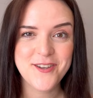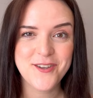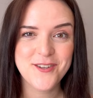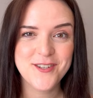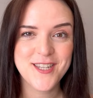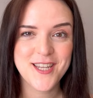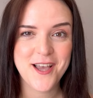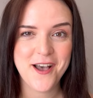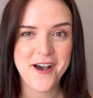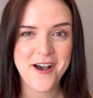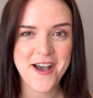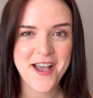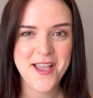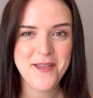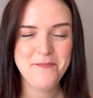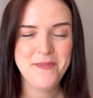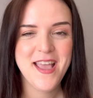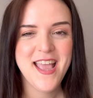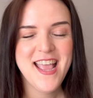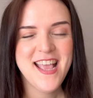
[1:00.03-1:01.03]
on
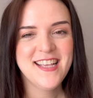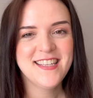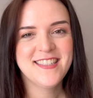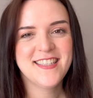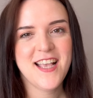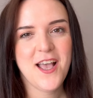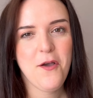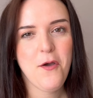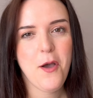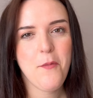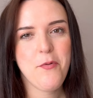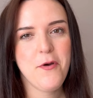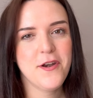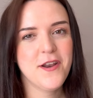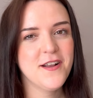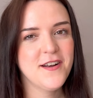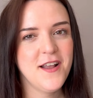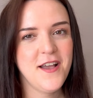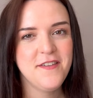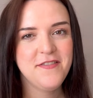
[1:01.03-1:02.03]
time. So a
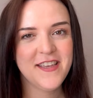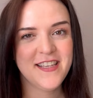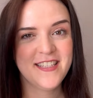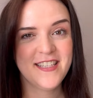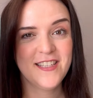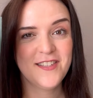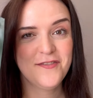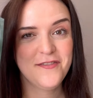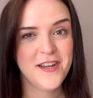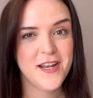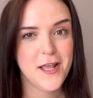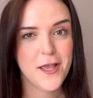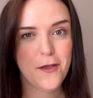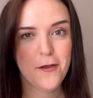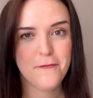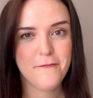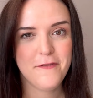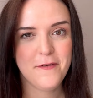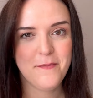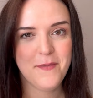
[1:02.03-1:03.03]
product like this is really
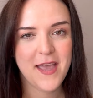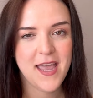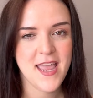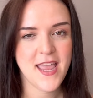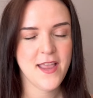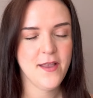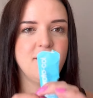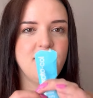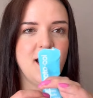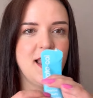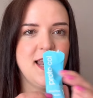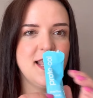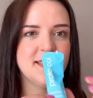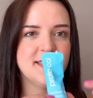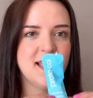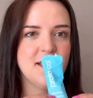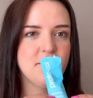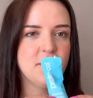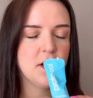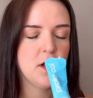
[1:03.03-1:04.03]
good for me. Right, let's
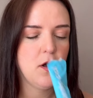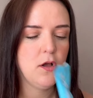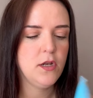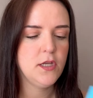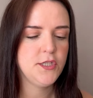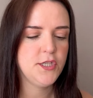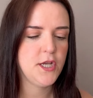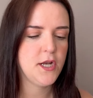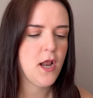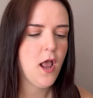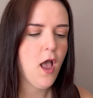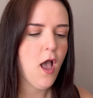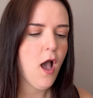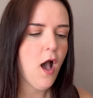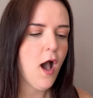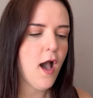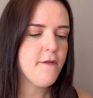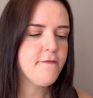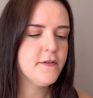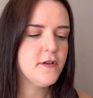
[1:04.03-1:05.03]
have the collagen.
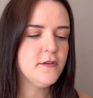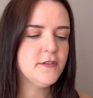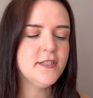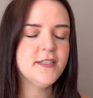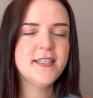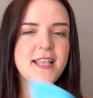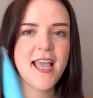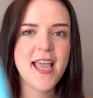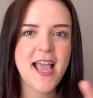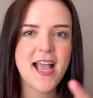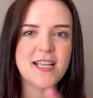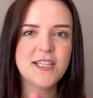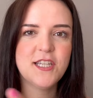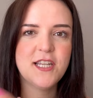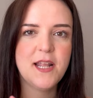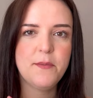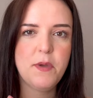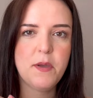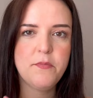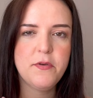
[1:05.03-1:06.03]
I forgot to say,
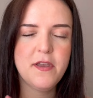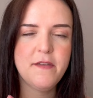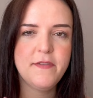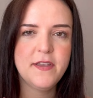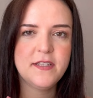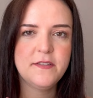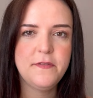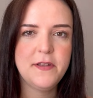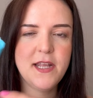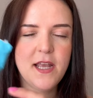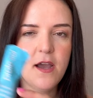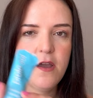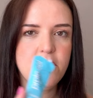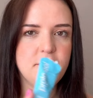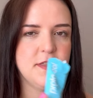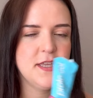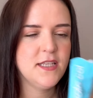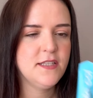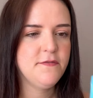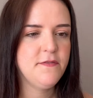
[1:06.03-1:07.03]
actually, in my previous video,
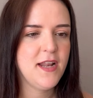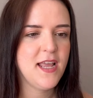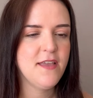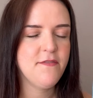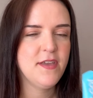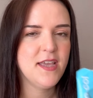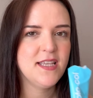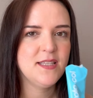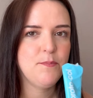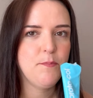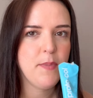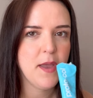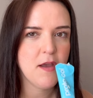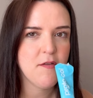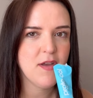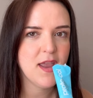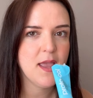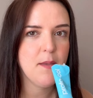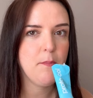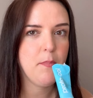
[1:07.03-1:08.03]
this flavour is
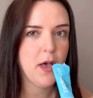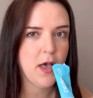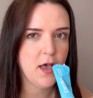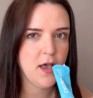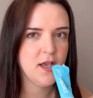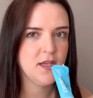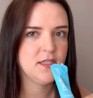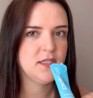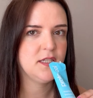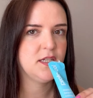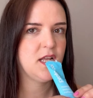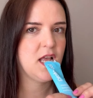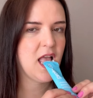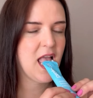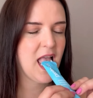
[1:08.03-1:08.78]
Berry Burst.